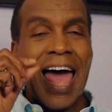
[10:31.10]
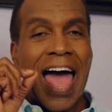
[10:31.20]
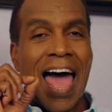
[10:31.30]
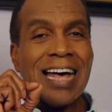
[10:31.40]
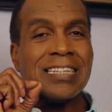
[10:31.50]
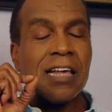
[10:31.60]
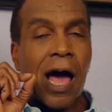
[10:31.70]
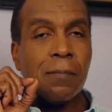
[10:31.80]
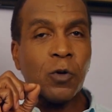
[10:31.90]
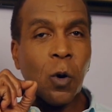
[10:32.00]
As
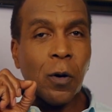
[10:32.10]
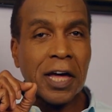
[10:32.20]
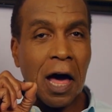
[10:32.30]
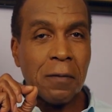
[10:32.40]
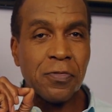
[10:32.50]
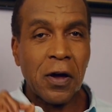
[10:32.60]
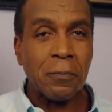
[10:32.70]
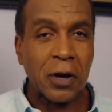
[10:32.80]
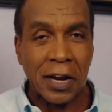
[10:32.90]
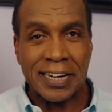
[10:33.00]
I'm going up there,
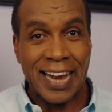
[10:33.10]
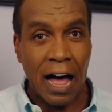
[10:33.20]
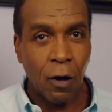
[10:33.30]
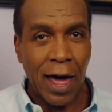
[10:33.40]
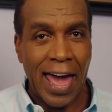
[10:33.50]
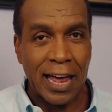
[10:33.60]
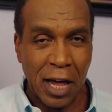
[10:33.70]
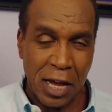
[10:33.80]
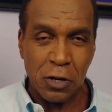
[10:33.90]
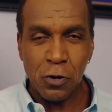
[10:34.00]
I'm going to now add
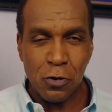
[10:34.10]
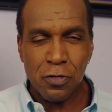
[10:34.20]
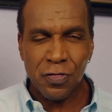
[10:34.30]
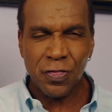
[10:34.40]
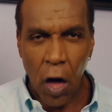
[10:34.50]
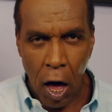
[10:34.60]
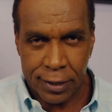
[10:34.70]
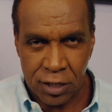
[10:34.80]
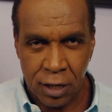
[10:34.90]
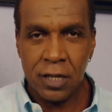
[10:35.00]
a new
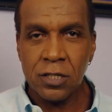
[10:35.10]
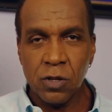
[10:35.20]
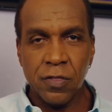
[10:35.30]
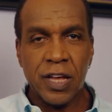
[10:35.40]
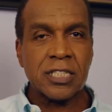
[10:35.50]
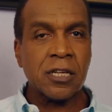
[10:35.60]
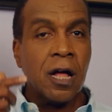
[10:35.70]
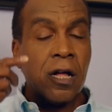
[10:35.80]
thought to this.